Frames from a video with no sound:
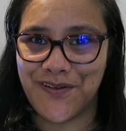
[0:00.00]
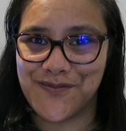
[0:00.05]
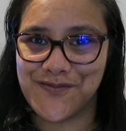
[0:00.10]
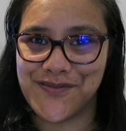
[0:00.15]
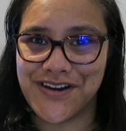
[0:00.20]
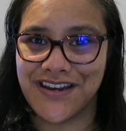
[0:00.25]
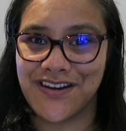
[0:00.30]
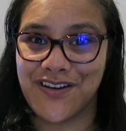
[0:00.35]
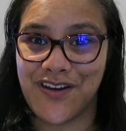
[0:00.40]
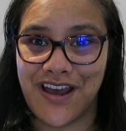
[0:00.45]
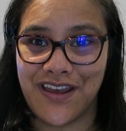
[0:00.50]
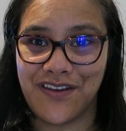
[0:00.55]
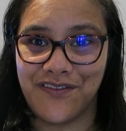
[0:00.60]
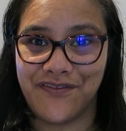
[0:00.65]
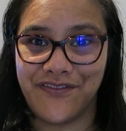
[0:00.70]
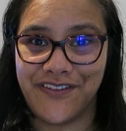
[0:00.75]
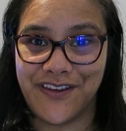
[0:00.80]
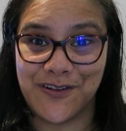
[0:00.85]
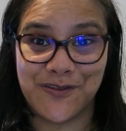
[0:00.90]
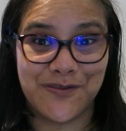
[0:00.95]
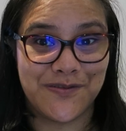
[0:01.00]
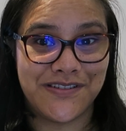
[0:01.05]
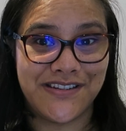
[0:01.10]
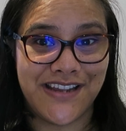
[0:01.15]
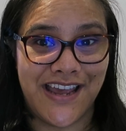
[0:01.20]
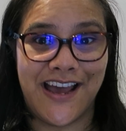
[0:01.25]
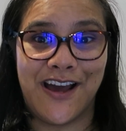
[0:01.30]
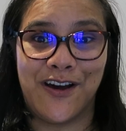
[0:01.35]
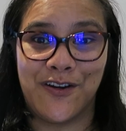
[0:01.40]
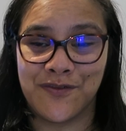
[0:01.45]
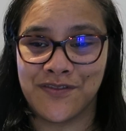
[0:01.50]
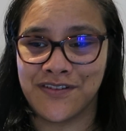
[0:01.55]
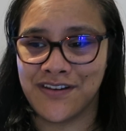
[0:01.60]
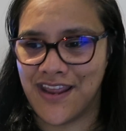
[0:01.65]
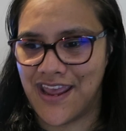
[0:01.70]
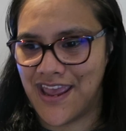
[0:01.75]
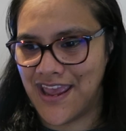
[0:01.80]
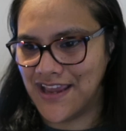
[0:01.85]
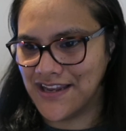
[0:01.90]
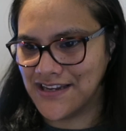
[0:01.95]
when I feel
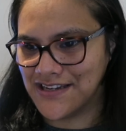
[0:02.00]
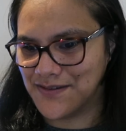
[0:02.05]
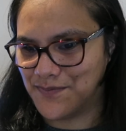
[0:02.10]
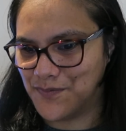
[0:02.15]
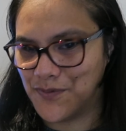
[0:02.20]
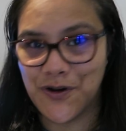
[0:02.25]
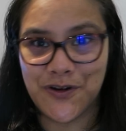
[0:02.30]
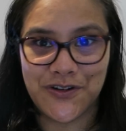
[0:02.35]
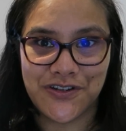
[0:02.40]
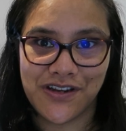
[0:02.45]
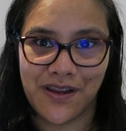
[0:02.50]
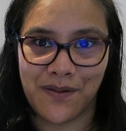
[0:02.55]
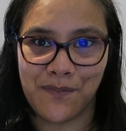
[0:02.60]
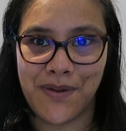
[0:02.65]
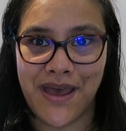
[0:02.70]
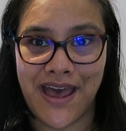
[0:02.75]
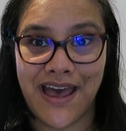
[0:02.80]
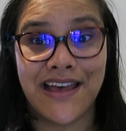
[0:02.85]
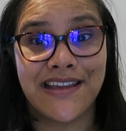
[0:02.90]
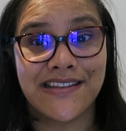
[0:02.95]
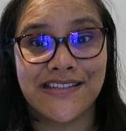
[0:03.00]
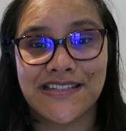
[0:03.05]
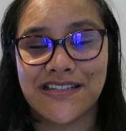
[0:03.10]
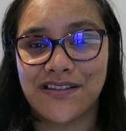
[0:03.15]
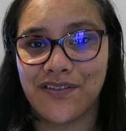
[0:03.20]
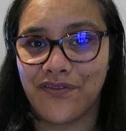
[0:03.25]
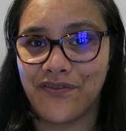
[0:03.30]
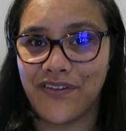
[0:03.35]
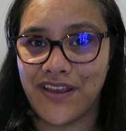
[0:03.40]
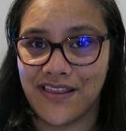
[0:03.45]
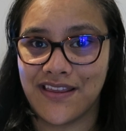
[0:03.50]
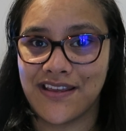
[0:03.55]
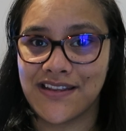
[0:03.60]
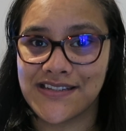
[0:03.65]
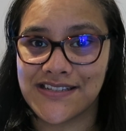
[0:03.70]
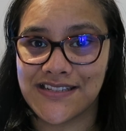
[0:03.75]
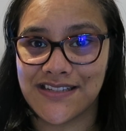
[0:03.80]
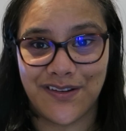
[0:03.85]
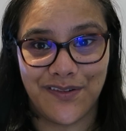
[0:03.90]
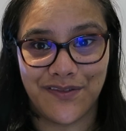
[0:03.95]
down and pushing past
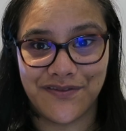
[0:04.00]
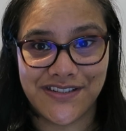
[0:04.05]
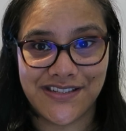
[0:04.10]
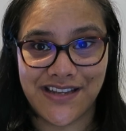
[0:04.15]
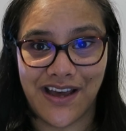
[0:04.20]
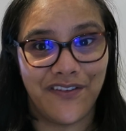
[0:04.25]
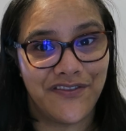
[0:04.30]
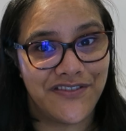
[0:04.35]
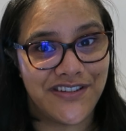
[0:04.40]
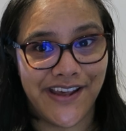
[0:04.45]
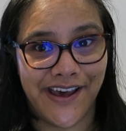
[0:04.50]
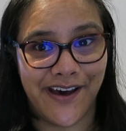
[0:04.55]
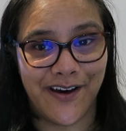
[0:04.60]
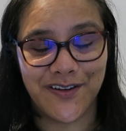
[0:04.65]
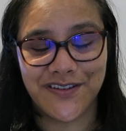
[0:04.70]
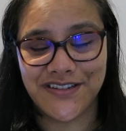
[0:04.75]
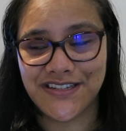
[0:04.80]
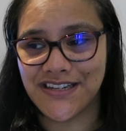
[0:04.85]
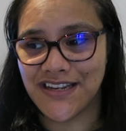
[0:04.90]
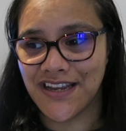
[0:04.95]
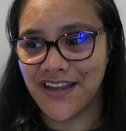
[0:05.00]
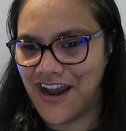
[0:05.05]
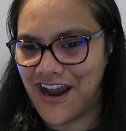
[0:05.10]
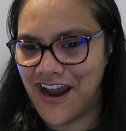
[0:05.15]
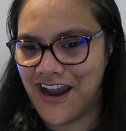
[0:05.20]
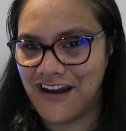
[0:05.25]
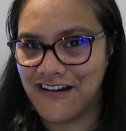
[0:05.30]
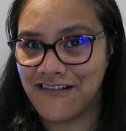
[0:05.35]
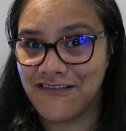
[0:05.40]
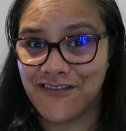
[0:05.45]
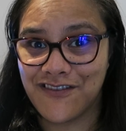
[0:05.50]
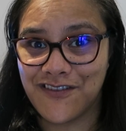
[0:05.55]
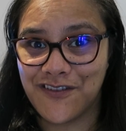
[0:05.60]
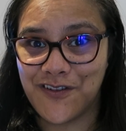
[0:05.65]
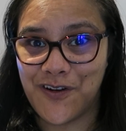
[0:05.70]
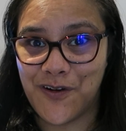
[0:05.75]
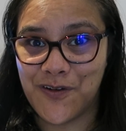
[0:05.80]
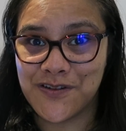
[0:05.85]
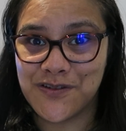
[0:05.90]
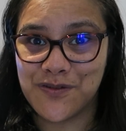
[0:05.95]
feelings of self doubt are
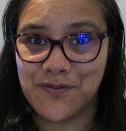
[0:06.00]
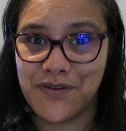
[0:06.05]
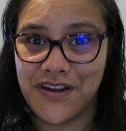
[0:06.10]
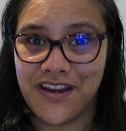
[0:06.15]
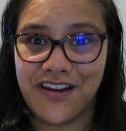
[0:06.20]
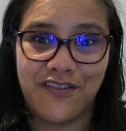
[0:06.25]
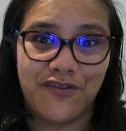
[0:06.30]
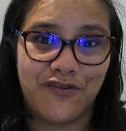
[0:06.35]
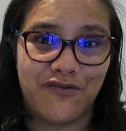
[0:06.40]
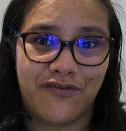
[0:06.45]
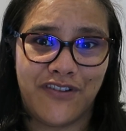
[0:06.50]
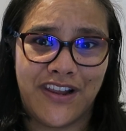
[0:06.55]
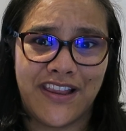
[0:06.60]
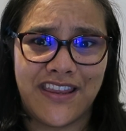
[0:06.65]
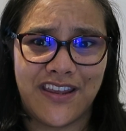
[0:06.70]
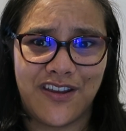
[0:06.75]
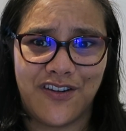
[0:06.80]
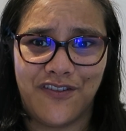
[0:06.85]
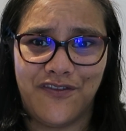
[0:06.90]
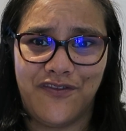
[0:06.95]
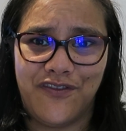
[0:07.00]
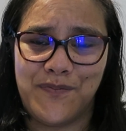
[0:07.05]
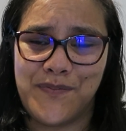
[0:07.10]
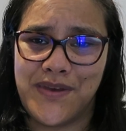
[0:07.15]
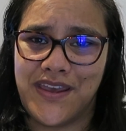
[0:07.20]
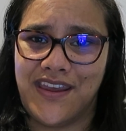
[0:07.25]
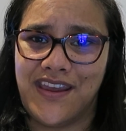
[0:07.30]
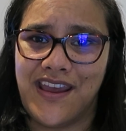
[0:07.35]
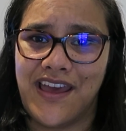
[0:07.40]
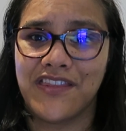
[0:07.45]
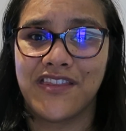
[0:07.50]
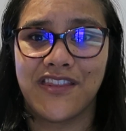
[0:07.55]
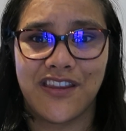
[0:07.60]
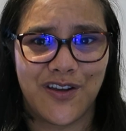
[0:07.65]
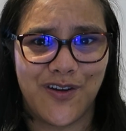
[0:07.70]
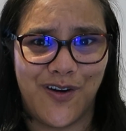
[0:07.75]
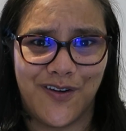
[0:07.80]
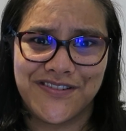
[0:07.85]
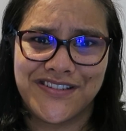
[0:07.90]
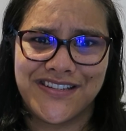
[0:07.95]
going to be really good for me and the
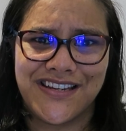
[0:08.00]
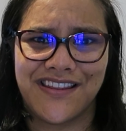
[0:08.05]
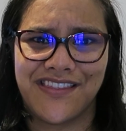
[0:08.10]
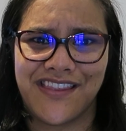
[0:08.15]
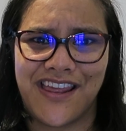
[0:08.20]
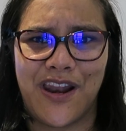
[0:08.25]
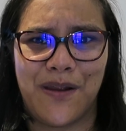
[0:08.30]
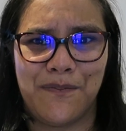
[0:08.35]
content that